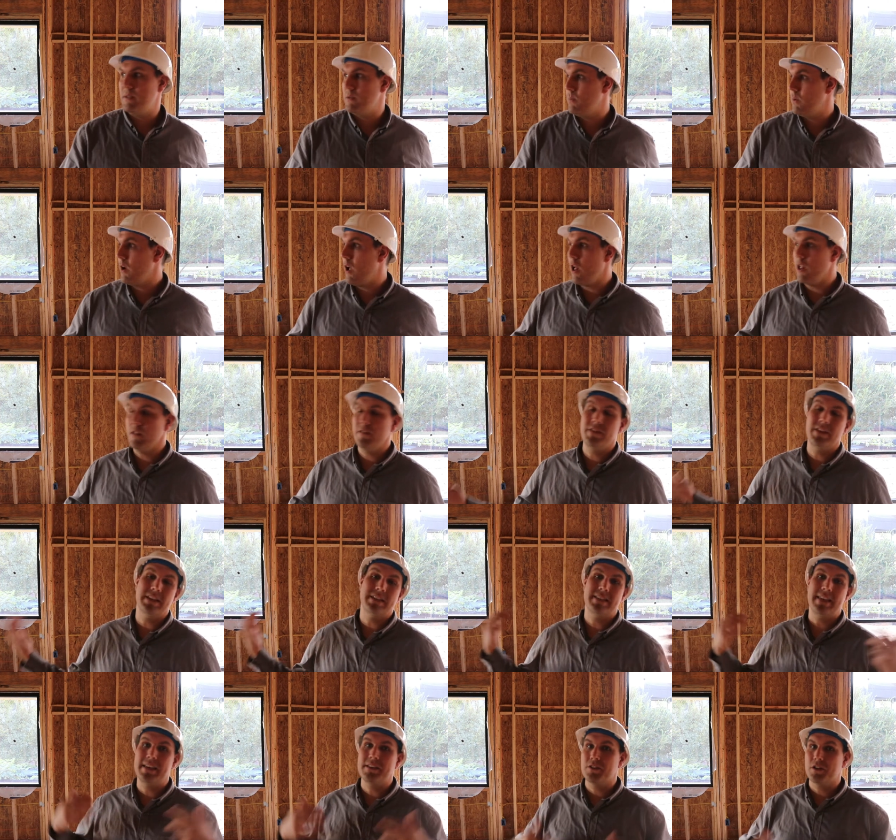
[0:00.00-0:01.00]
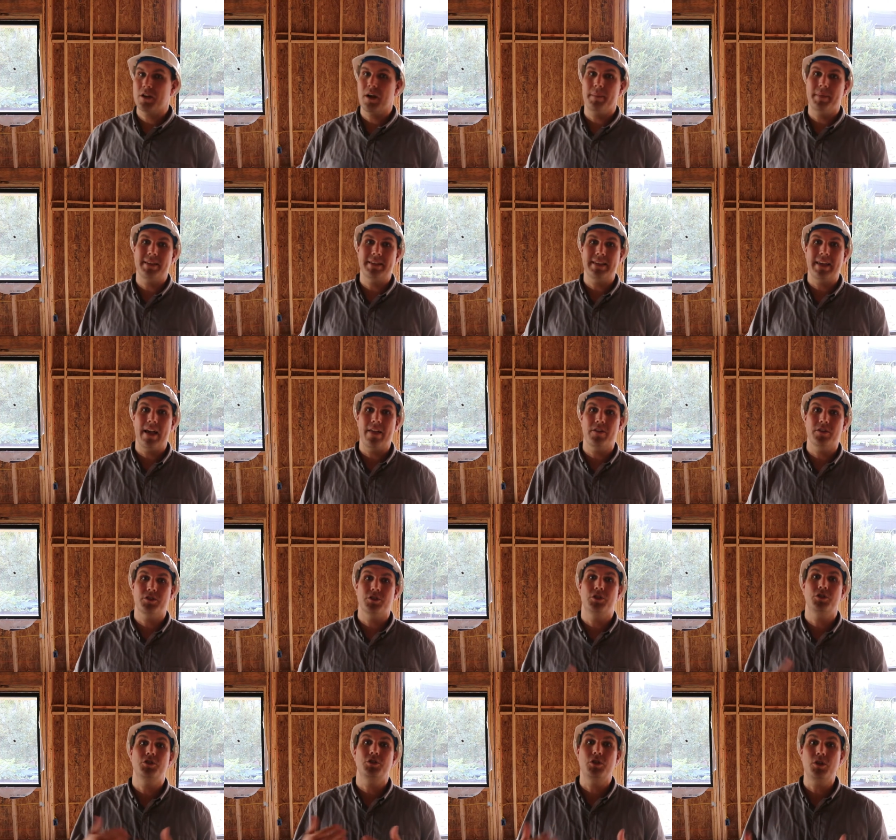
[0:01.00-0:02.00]
It's what all of these things are coming together
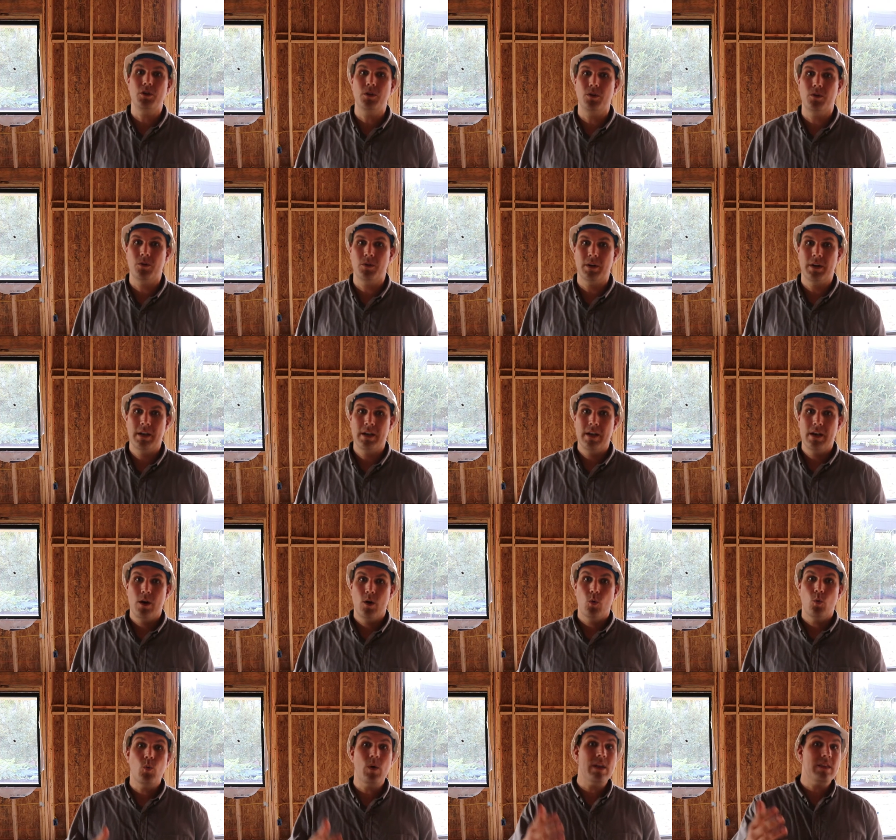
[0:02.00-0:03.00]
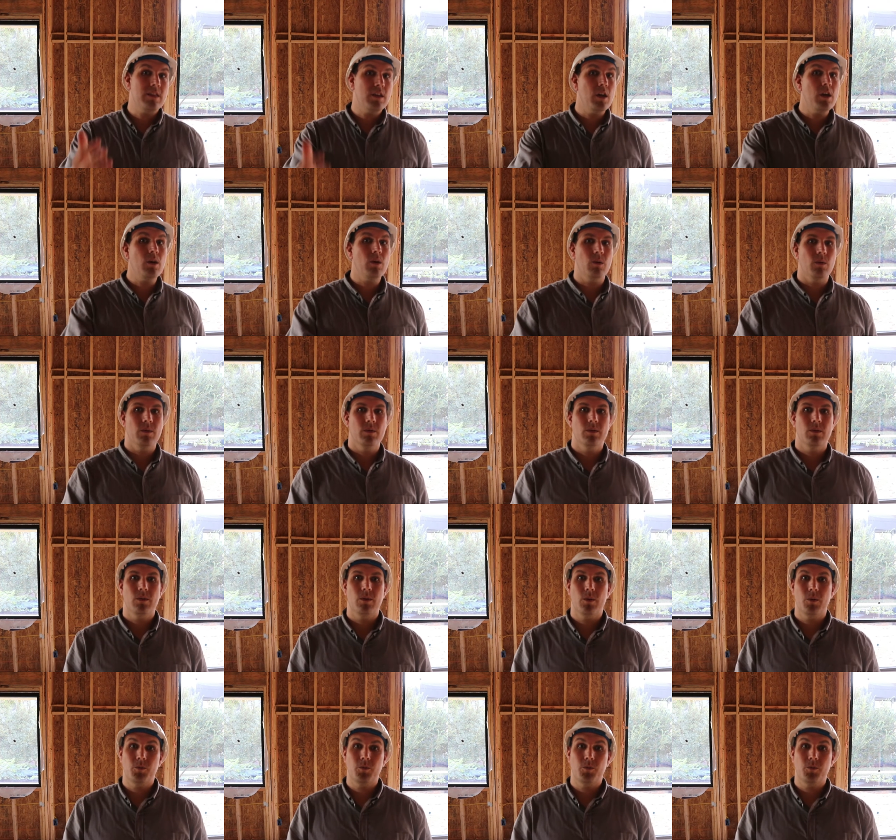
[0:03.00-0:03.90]
to do with you, or